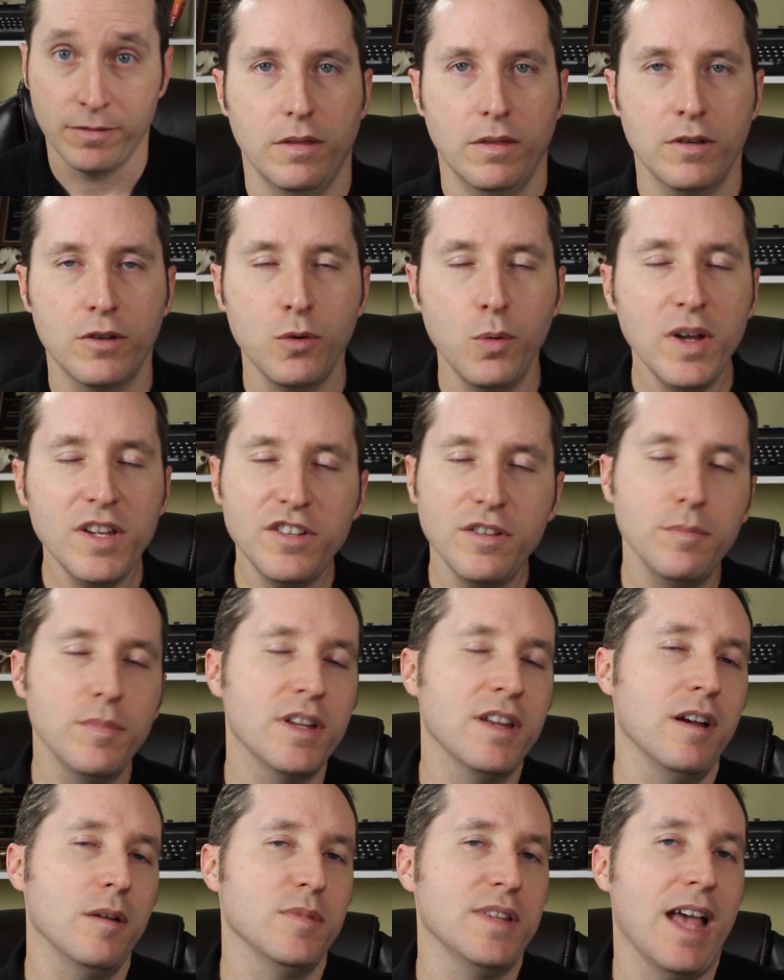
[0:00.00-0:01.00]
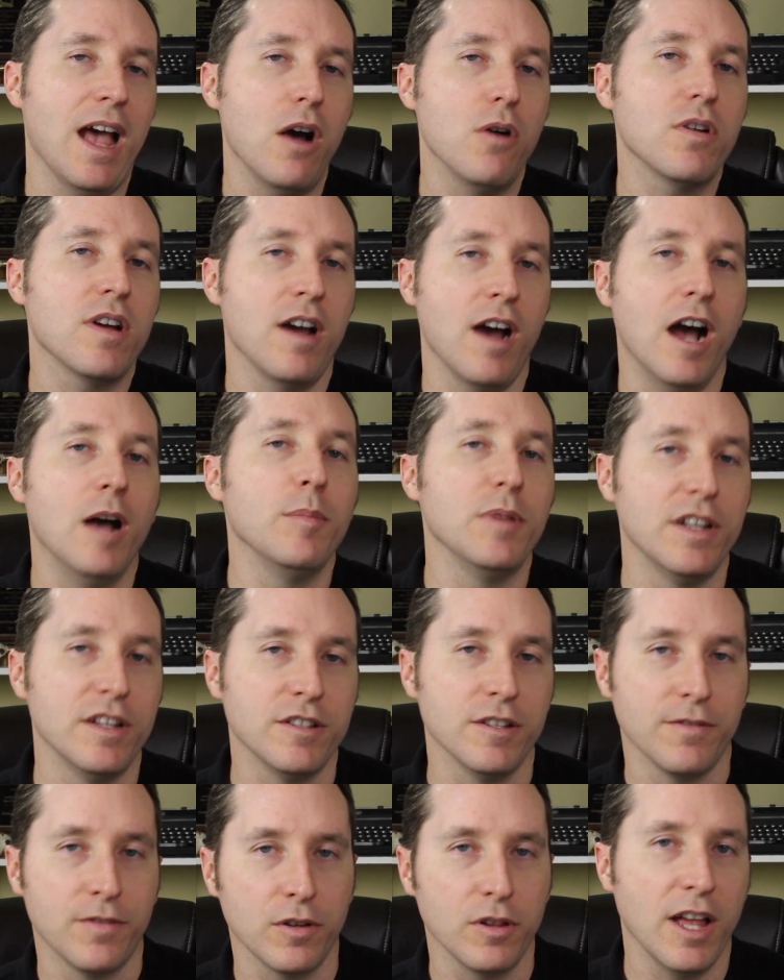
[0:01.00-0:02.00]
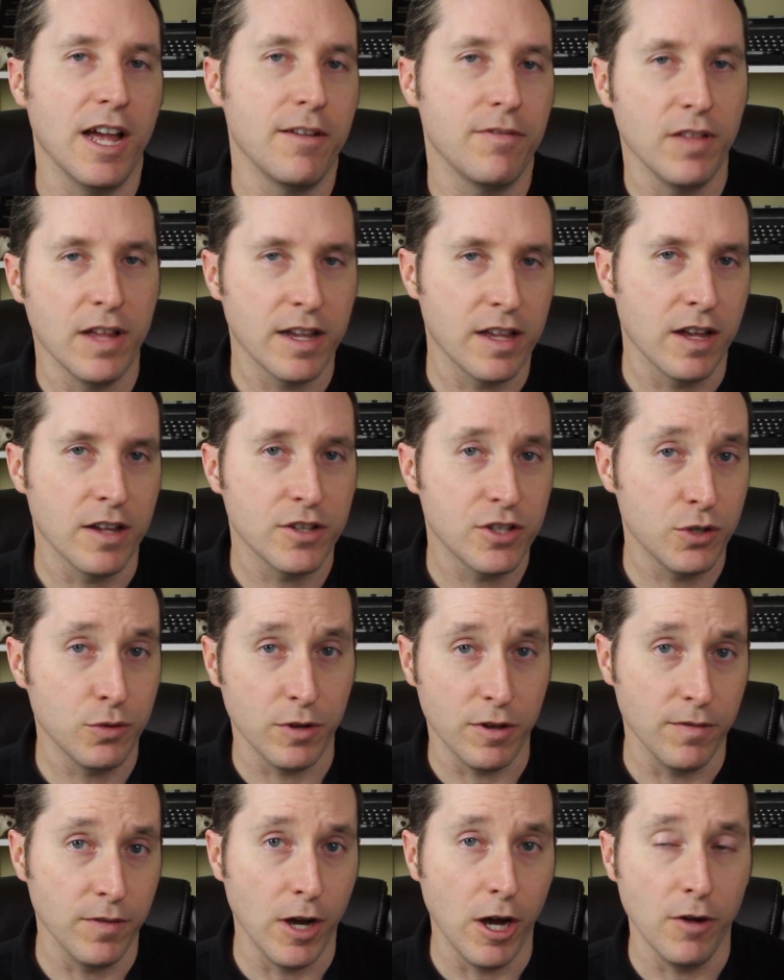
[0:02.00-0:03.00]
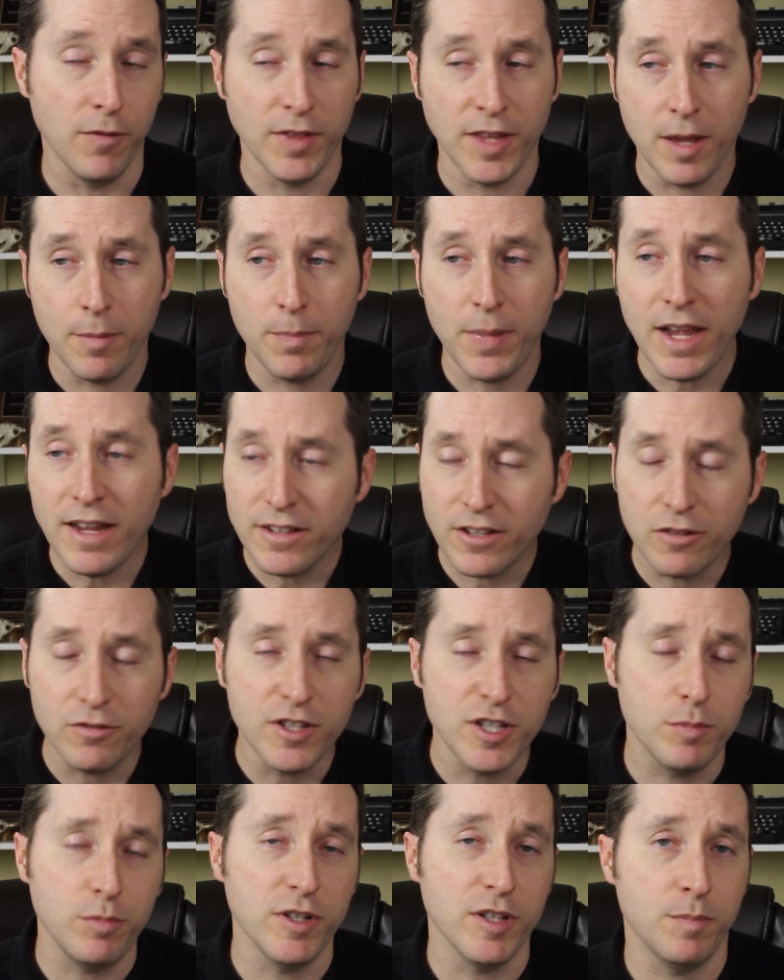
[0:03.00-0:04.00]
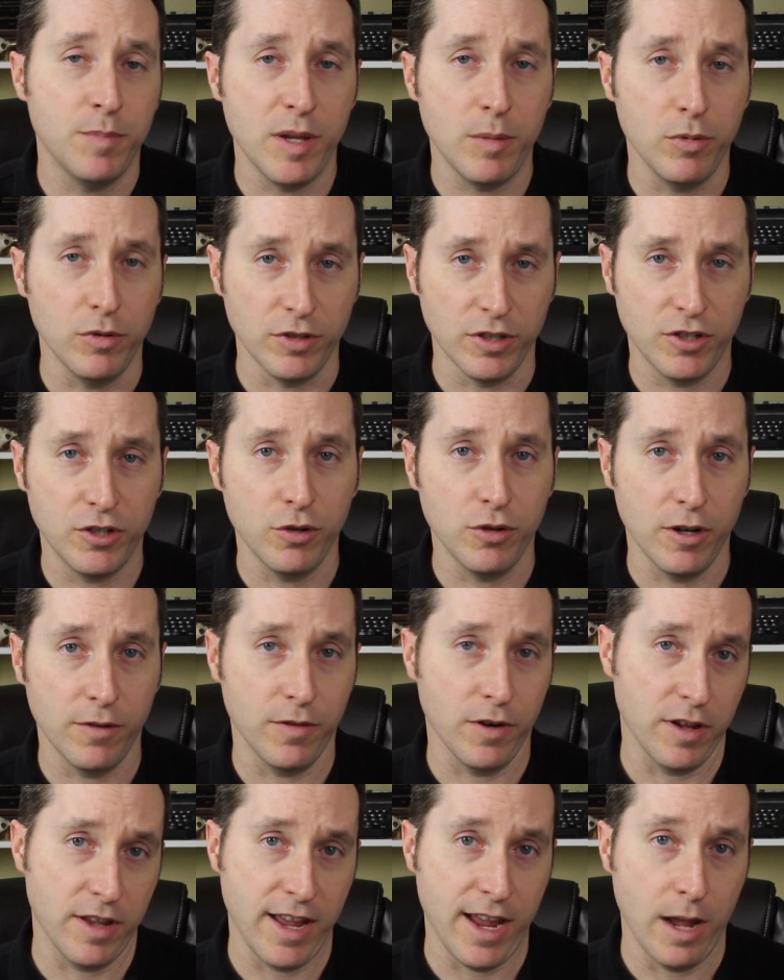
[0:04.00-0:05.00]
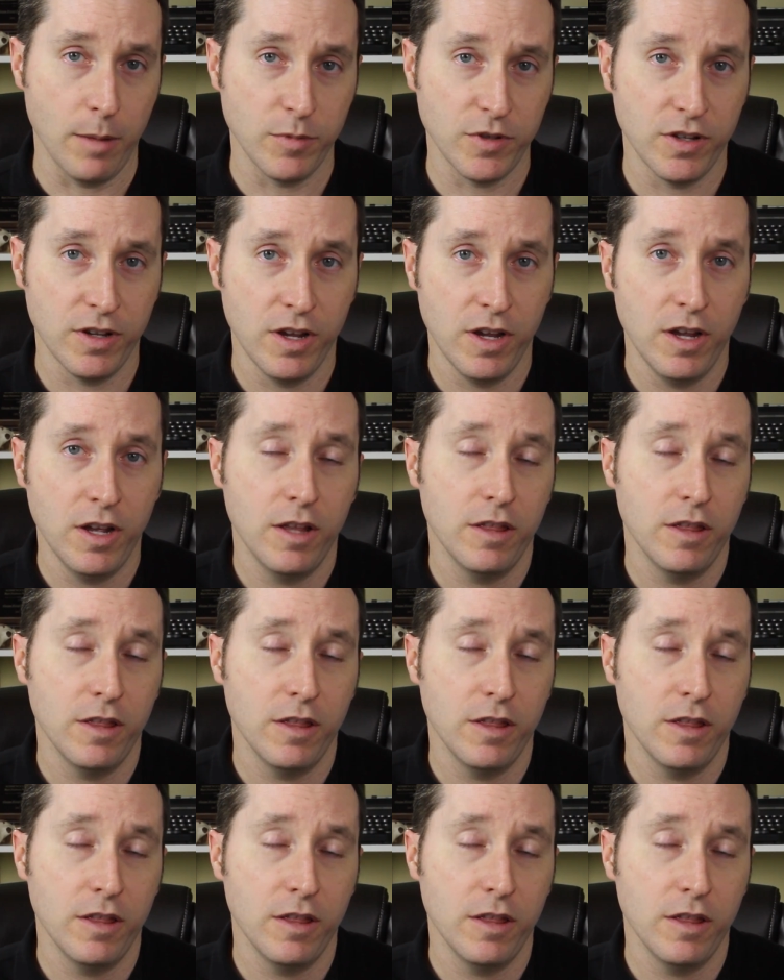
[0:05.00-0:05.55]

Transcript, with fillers: The question becomes how common is it for life like us to evolve, and that basically splits people into two different camps.